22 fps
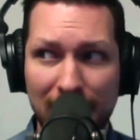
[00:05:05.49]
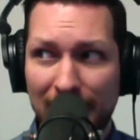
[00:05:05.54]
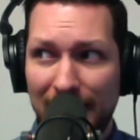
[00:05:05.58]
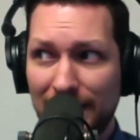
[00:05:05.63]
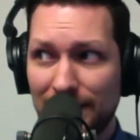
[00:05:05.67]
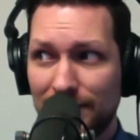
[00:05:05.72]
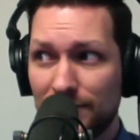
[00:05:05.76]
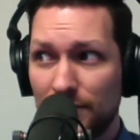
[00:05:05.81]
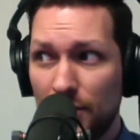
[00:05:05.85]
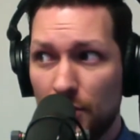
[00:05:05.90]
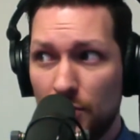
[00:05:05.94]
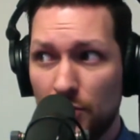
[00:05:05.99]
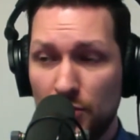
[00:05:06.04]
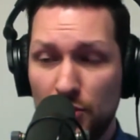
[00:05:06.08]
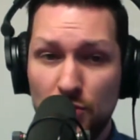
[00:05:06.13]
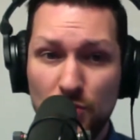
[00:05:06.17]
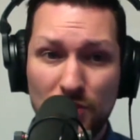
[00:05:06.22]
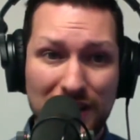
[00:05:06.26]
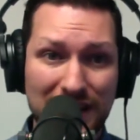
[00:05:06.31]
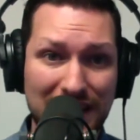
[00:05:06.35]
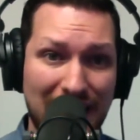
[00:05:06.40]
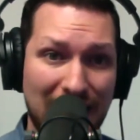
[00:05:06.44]
And so
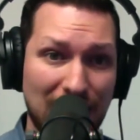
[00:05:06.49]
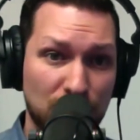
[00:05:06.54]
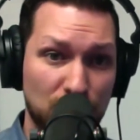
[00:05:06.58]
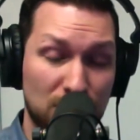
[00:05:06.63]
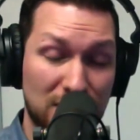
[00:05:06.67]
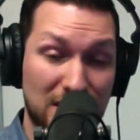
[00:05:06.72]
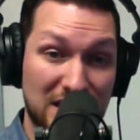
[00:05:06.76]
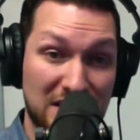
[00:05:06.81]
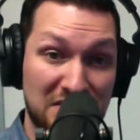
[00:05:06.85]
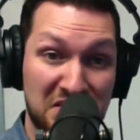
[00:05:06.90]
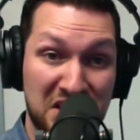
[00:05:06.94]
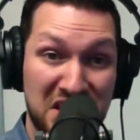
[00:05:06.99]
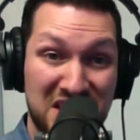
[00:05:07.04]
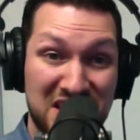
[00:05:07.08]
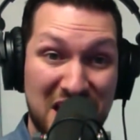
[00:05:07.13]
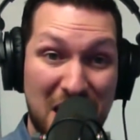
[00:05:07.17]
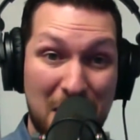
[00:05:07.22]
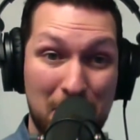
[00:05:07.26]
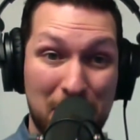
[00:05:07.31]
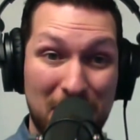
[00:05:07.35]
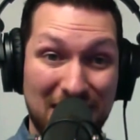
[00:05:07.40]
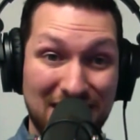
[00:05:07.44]
you can actually
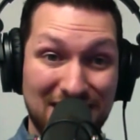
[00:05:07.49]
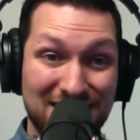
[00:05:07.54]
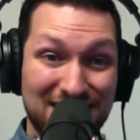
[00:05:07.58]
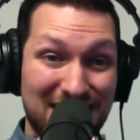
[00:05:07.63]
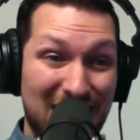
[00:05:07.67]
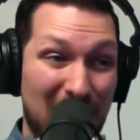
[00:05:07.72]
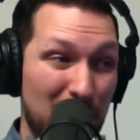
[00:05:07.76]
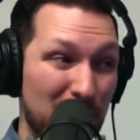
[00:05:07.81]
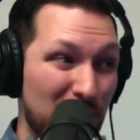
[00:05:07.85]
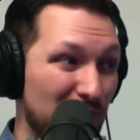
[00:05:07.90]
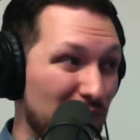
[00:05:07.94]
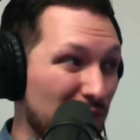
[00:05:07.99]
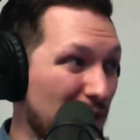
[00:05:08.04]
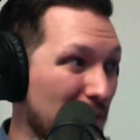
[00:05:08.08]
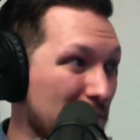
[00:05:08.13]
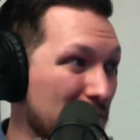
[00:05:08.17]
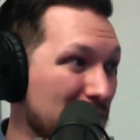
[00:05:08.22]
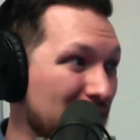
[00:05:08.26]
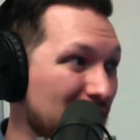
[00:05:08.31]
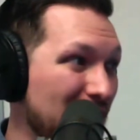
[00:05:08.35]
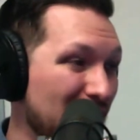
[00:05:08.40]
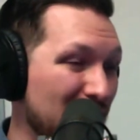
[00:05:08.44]
step by step
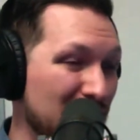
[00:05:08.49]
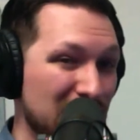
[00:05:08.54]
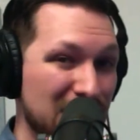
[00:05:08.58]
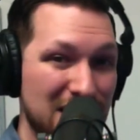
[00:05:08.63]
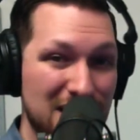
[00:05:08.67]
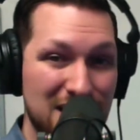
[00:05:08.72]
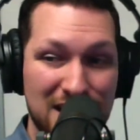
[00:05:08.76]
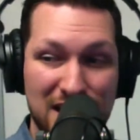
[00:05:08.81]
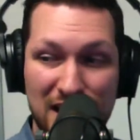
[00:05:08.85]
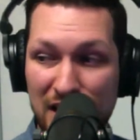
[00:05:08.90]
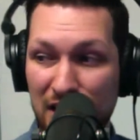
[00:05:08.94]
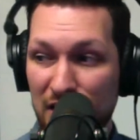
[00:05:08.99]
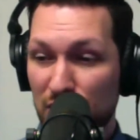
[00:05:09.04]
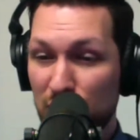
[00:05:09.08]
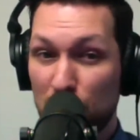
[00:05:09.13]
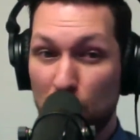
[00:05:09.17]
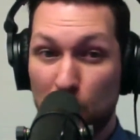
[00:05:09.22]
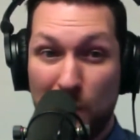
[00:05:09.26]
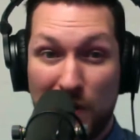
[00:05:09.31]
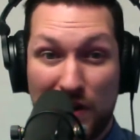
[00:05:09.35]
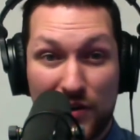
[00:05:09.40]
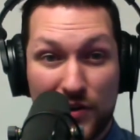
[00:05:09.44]
from nothing
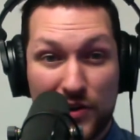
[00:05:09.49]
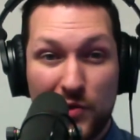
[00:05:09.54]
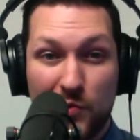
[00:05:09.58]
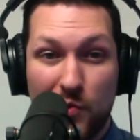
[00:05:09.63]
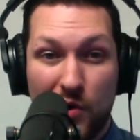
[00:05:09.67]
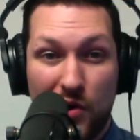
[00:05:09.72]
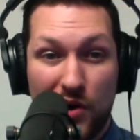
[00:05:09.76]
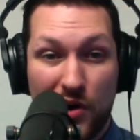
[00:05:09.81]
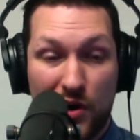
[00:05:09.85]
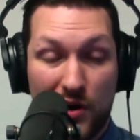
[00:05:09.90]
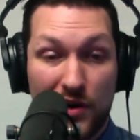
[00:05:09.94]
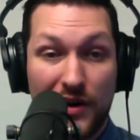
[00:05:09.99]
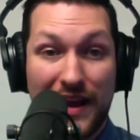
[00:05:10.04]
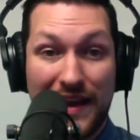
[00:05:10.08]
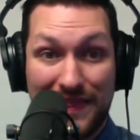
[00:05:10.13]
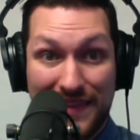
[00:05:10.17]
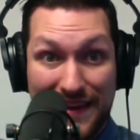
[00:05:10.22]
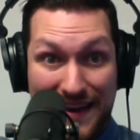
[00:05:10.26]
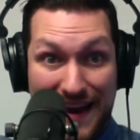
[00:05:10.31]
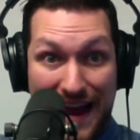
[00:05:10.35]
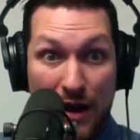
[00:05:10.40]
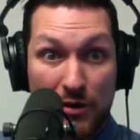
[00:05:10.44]
to where you are
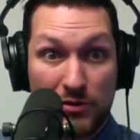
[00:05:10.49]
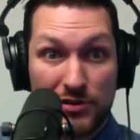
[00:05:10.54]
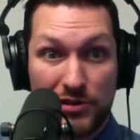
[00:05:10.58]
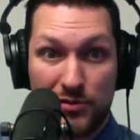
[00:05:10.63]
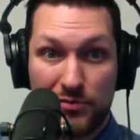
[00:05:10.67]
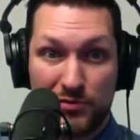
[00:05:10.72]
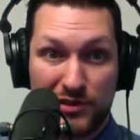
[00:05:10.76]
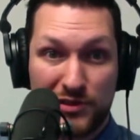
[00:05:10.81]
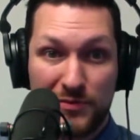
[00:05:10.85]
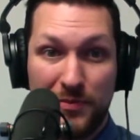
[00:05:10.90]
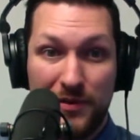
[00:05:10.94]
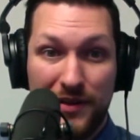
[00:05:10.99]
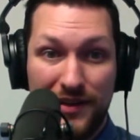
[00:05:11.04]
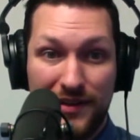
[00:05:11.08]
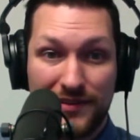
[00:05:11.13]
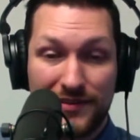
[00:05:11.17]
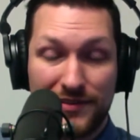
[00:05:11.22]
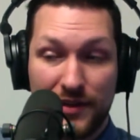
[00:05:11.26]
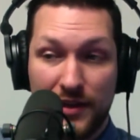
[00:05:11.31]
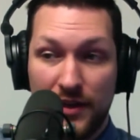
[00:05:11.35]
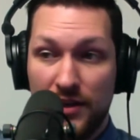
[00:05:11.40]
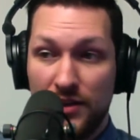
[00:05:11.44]
and then out to the
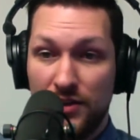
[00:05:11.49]
response,